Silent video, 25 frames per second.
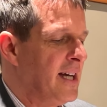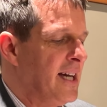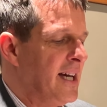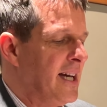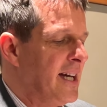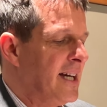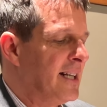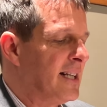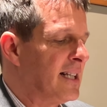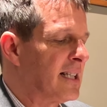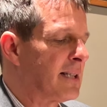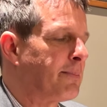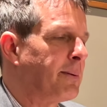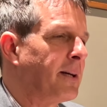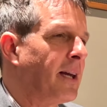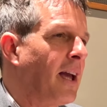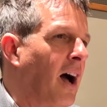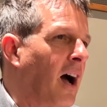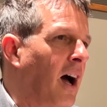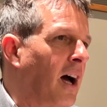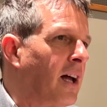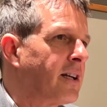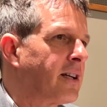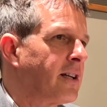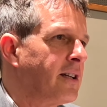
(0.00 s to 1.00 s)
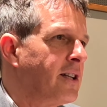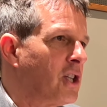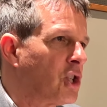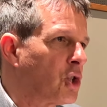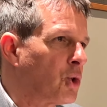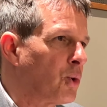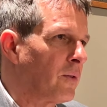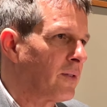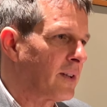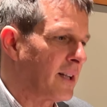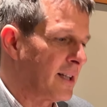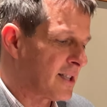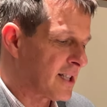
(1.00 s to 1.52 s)
It is beyond an issue
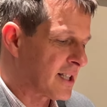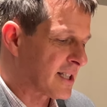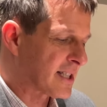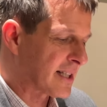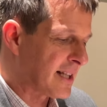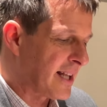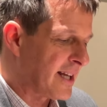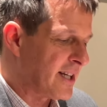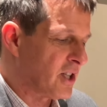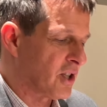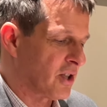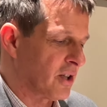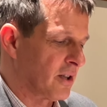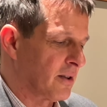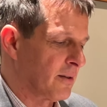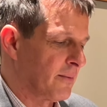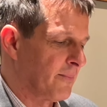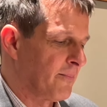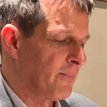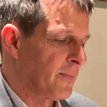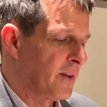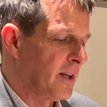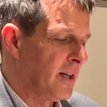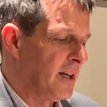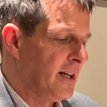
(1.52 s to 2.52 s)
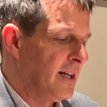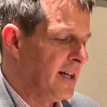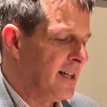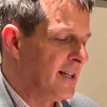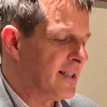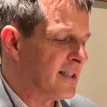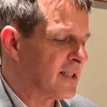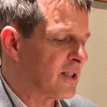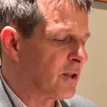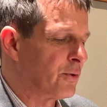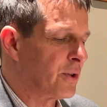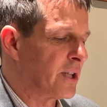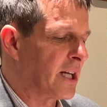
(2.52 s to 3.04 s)
of legislation. It
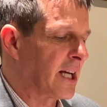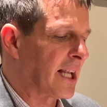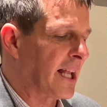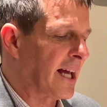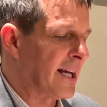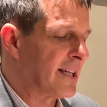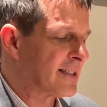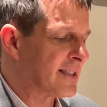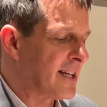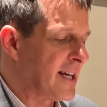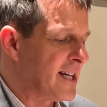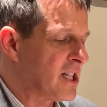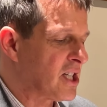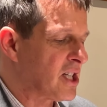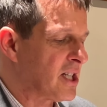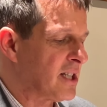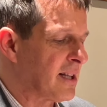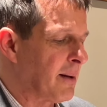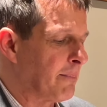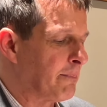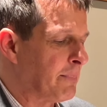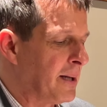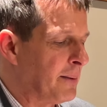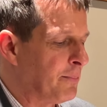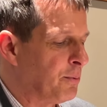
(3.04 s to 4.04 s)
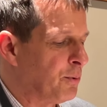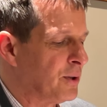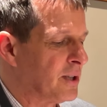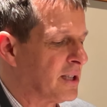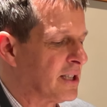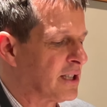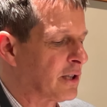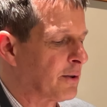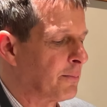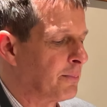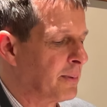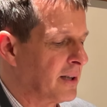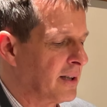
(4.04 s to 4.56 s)
is the realization that people with
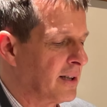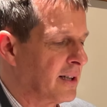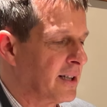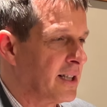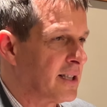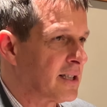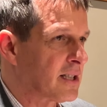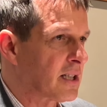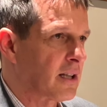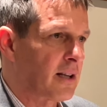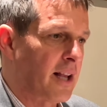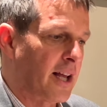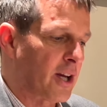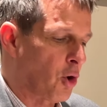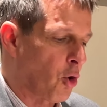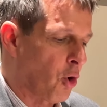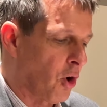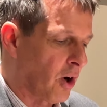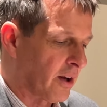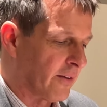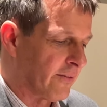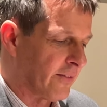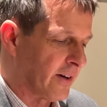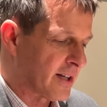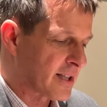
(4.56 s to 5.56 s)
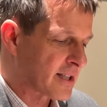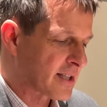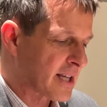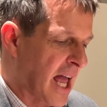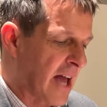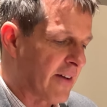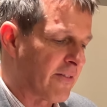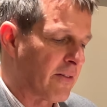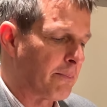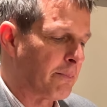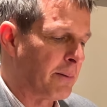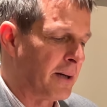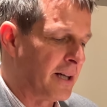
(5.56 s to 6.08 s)
disabilities, like all of us,
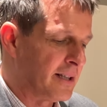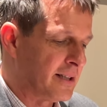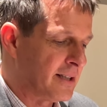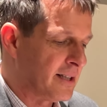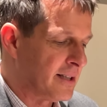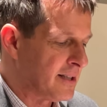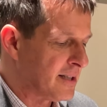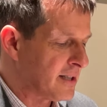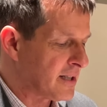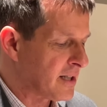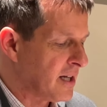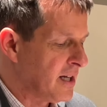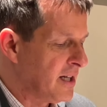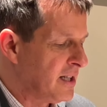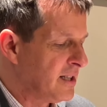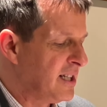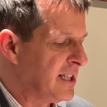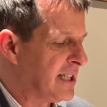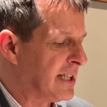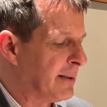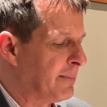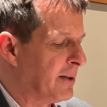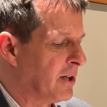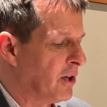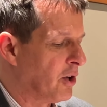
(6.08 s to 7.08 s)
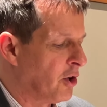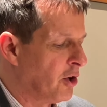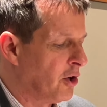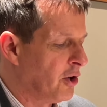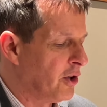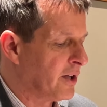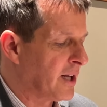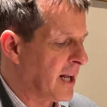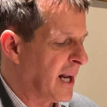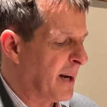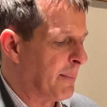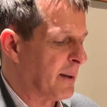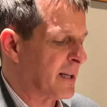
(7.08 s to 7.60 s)
have opinions, need to be heard,
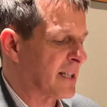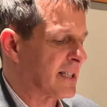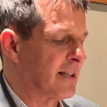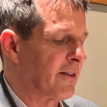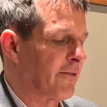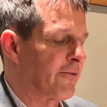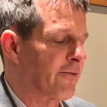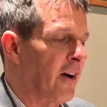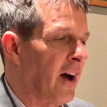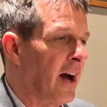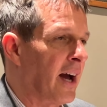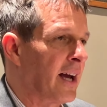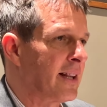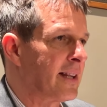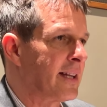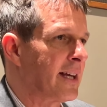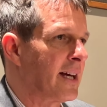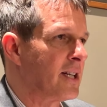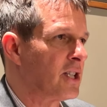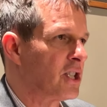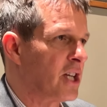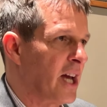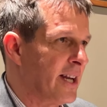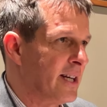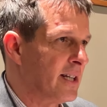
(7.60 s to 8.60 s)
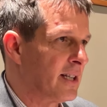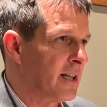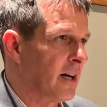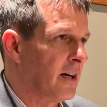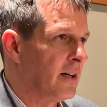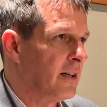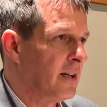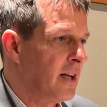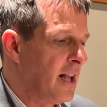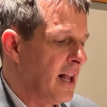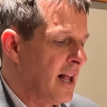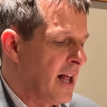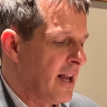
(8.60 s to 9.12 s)
and must define the agenda.
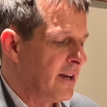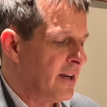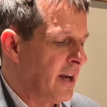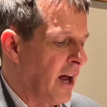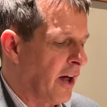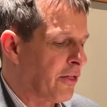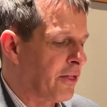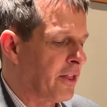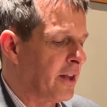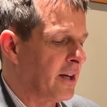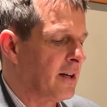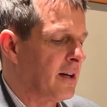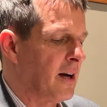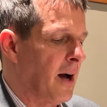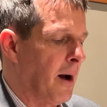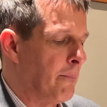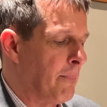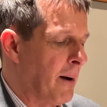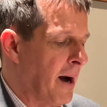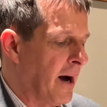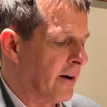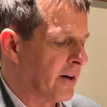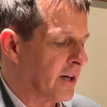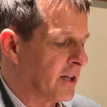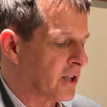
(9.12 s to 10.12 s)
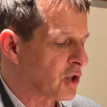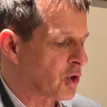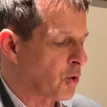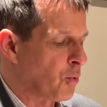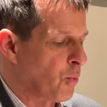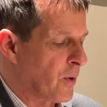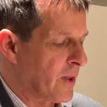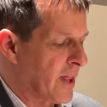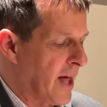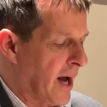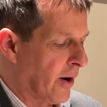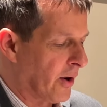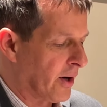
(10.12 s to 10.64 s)
Nothing about us
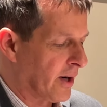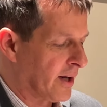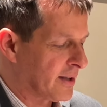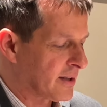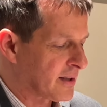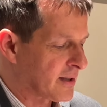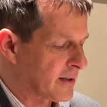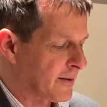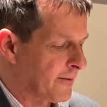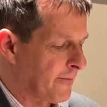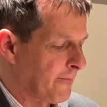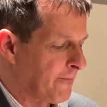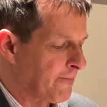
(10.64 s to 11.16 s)
without us.